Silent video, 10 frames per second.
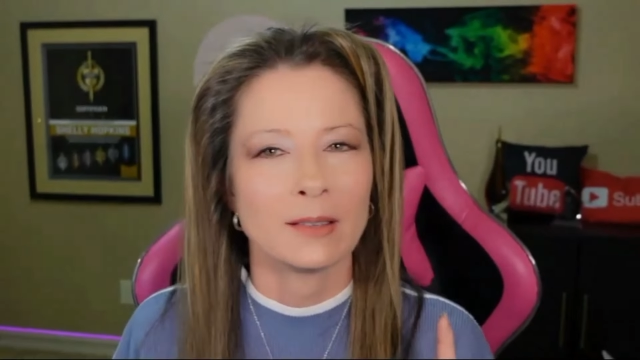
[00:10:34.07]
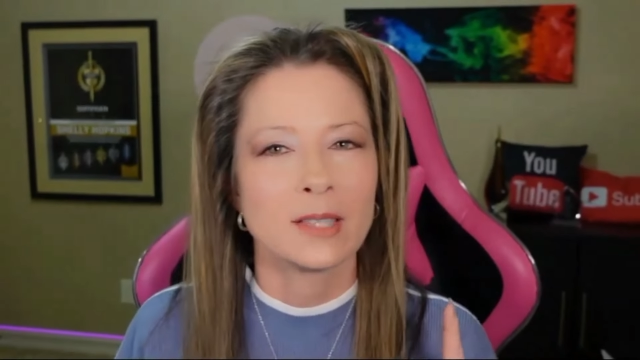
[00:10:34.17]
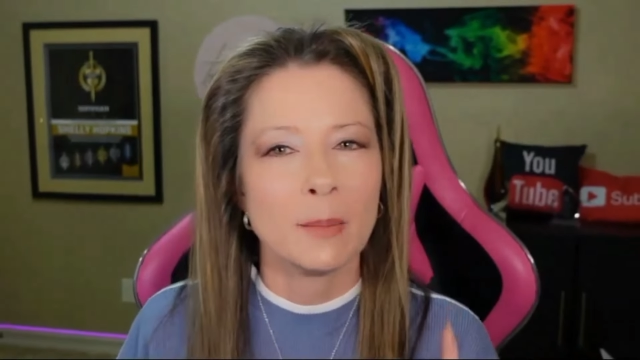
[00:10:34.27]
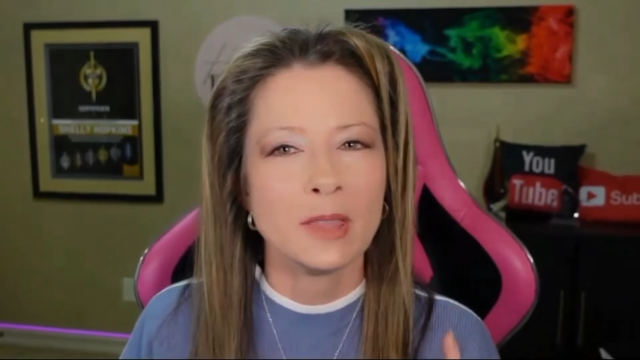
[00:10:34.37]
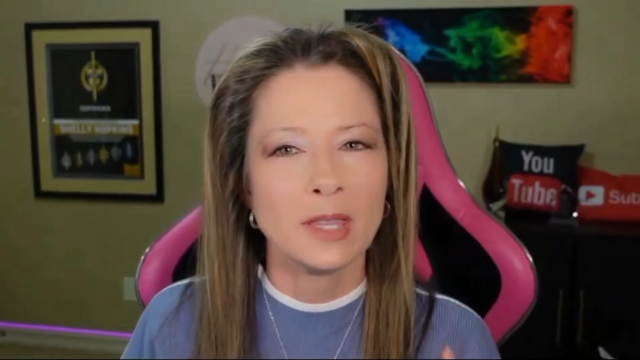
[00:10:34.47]

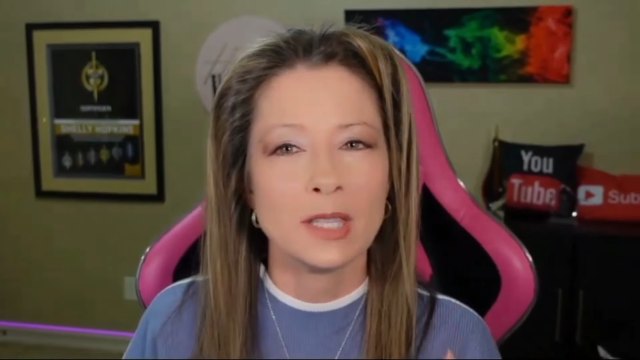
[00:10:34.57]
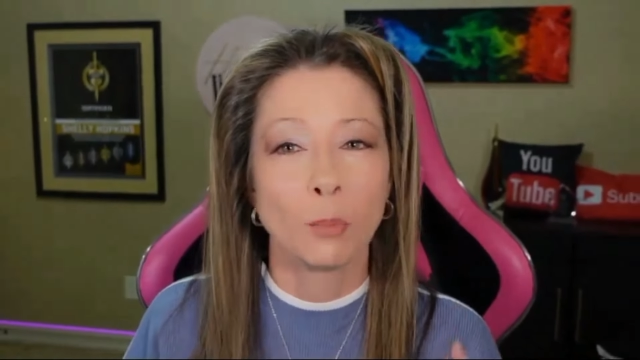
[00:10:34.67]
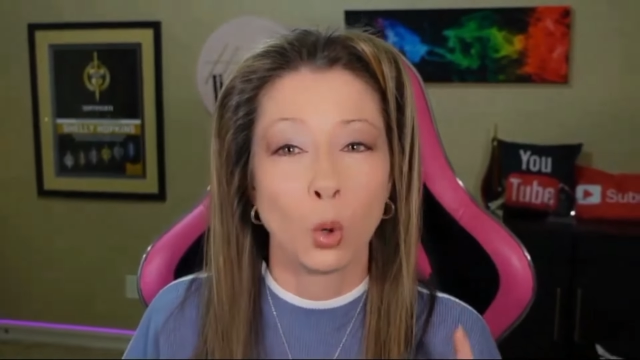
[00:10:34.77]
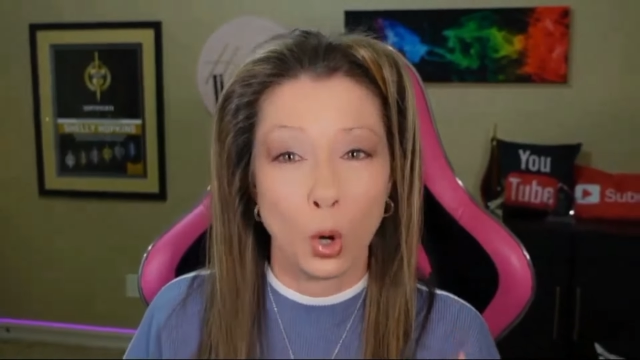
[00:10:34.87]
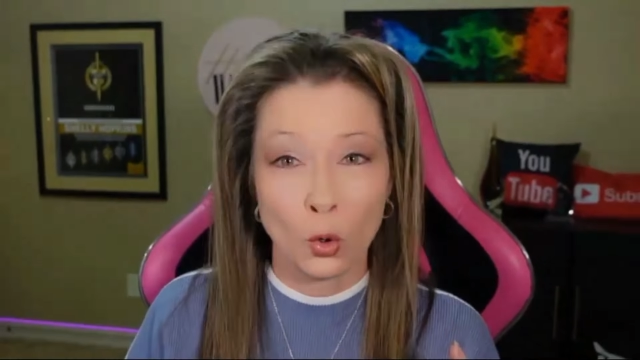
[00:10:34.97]
some of these
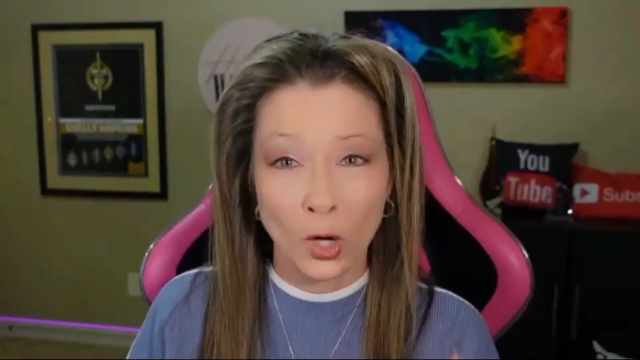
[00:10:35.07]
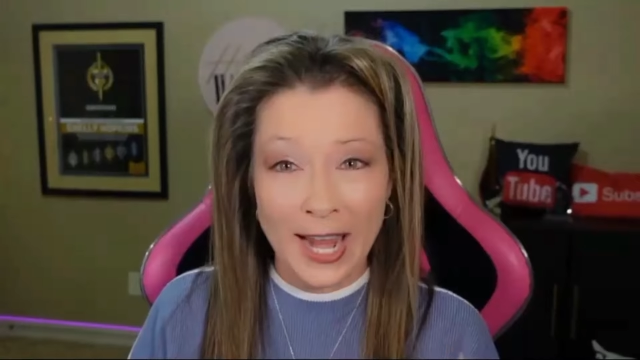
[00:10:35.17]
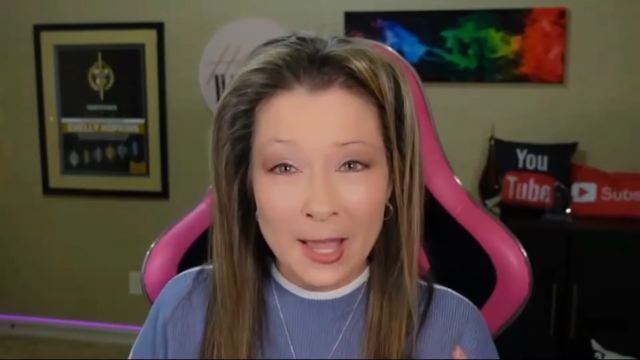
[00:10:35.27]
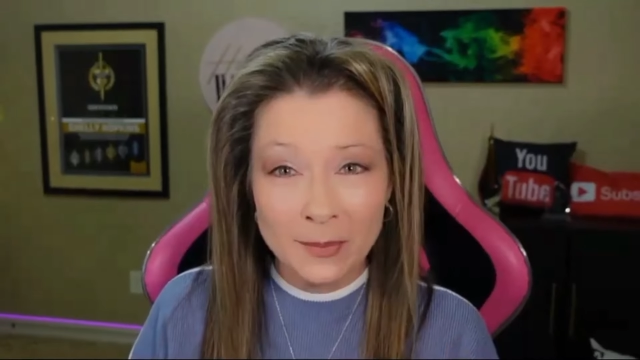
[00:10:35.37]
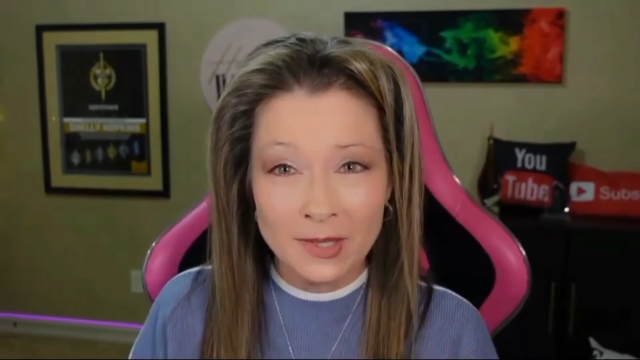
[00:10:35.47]

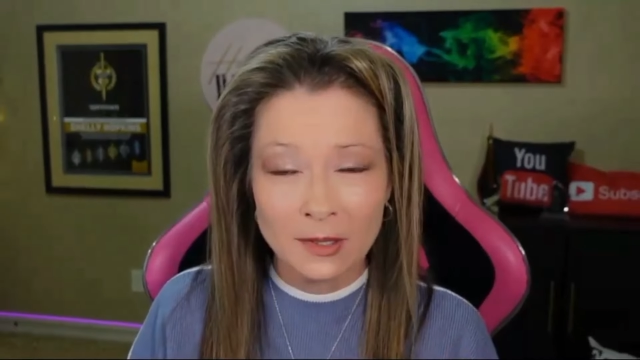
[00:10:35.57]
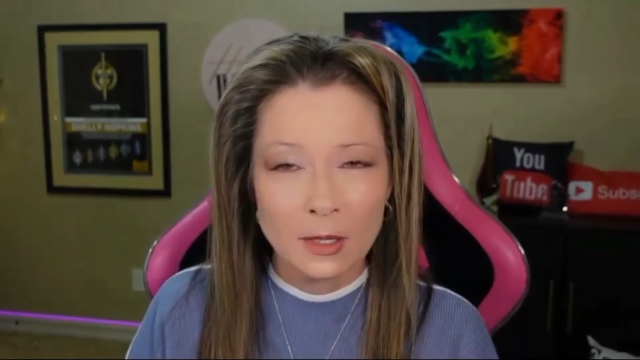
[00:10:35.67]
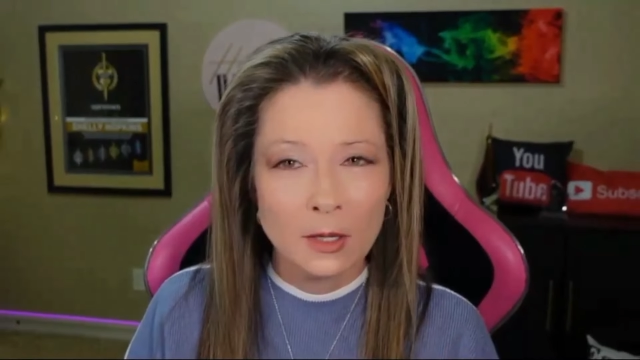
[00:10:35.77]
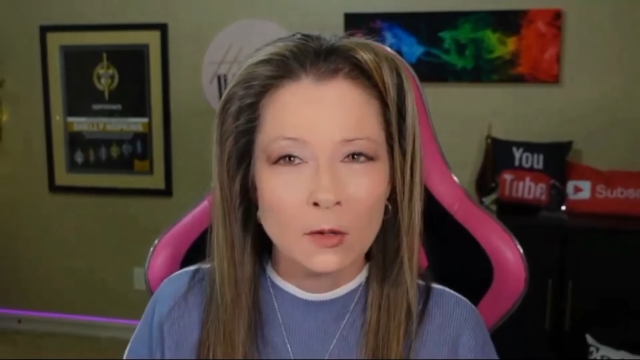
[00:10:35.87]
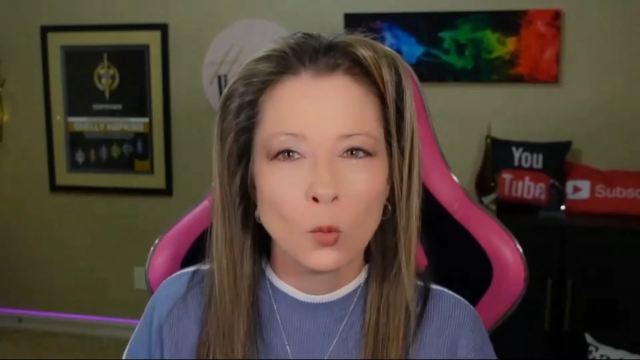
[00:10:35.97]
programs
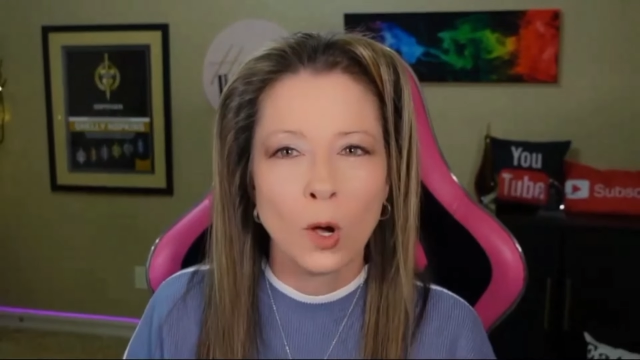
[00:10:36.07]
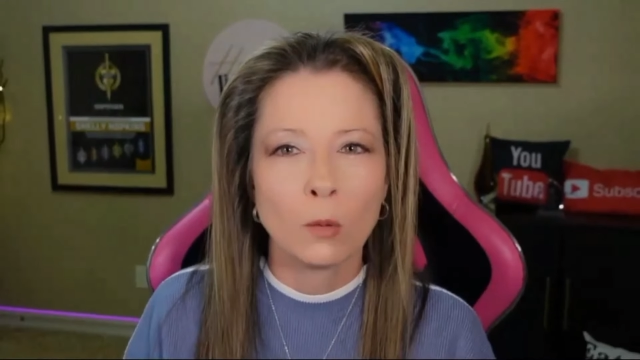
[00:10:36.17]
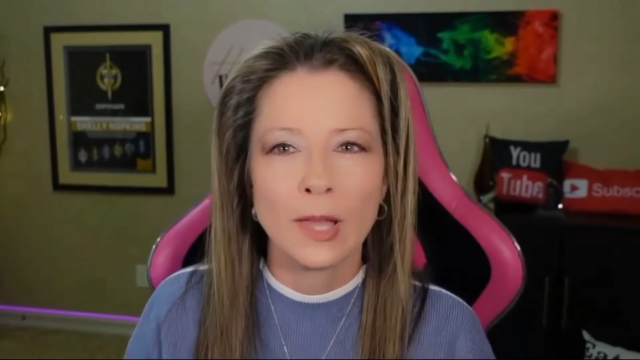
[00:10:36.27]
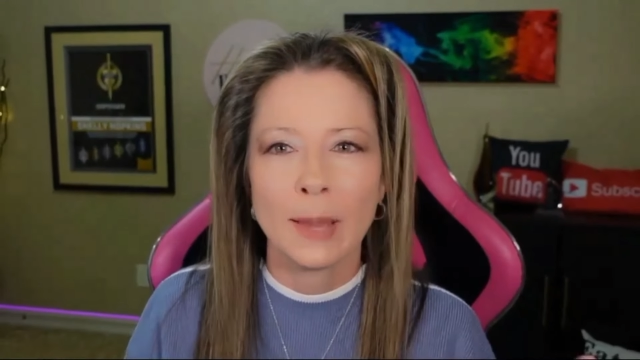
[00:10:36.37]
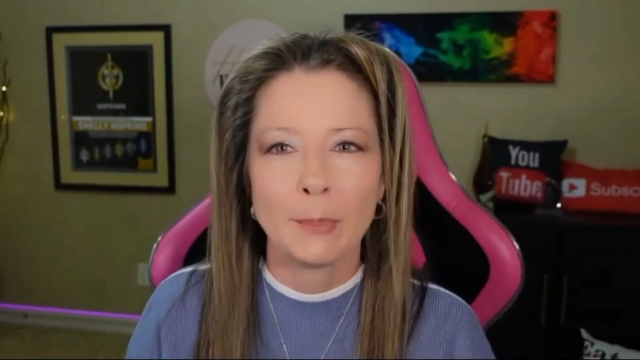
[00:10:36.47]

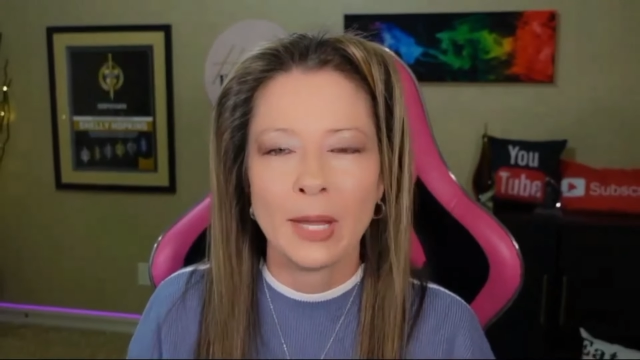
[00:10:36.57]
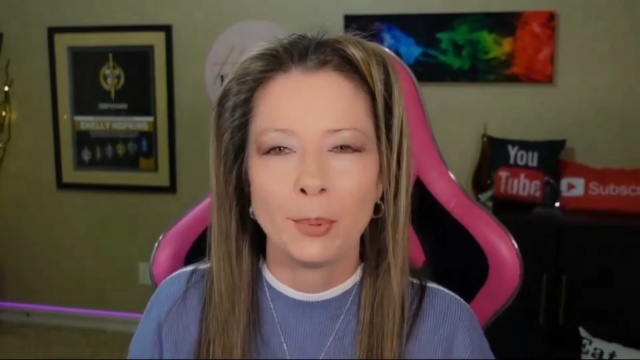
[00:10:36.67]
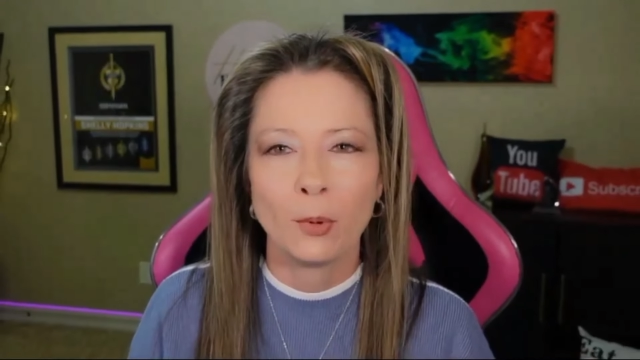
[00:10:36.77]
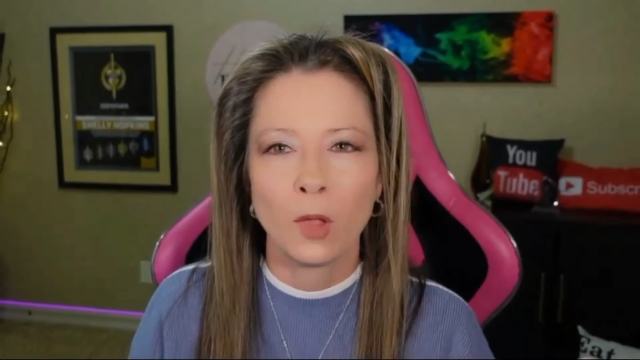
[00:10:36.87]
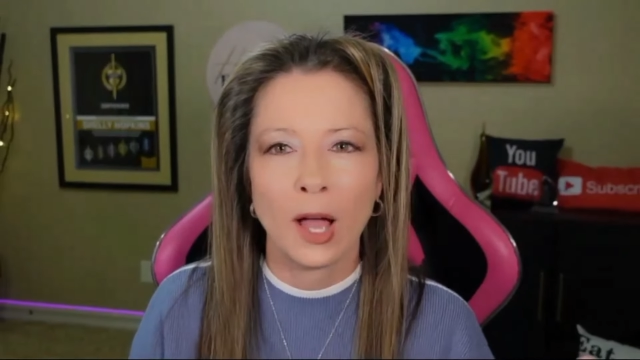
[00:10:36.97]
won't let
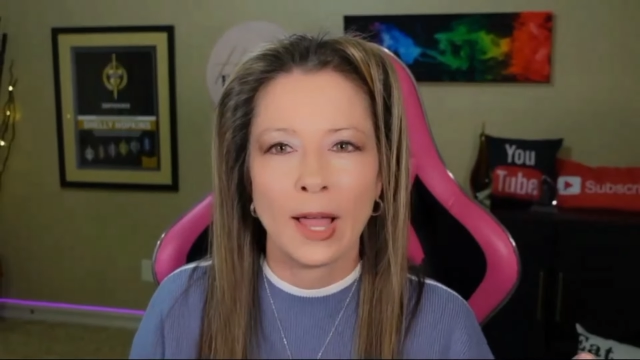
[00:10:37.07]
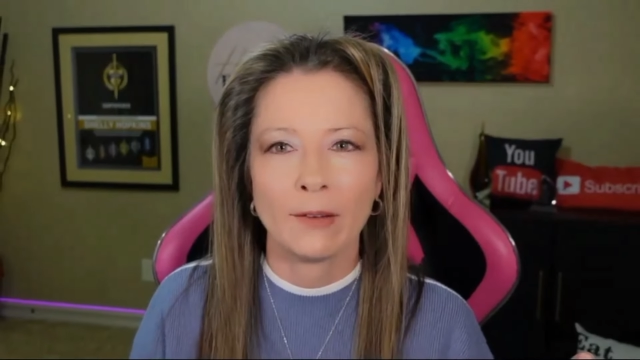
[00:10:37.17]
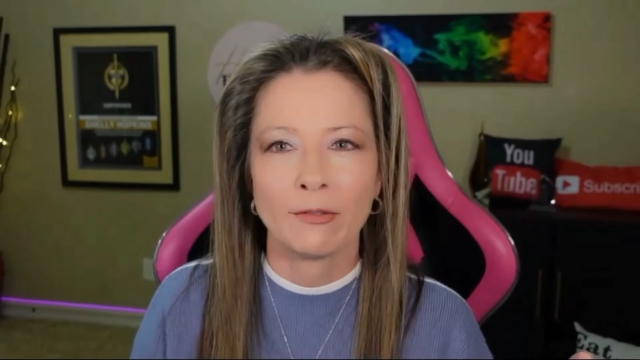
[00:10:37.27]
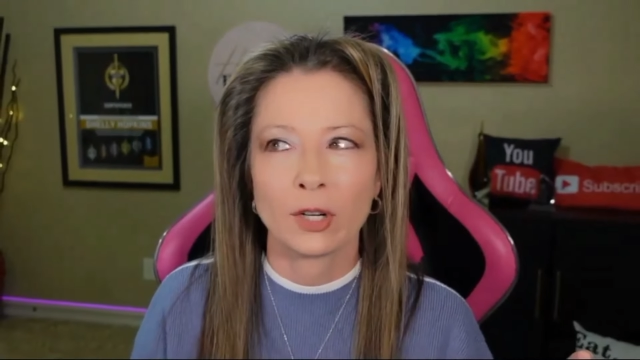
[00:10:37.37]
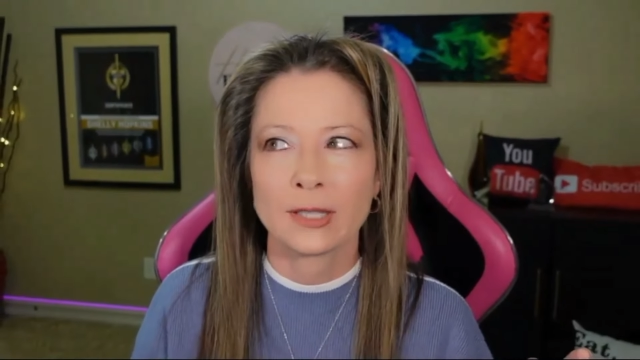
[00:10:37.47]
people,
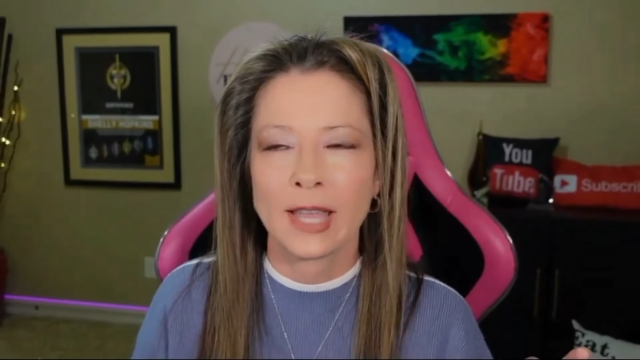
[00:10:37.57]
like, for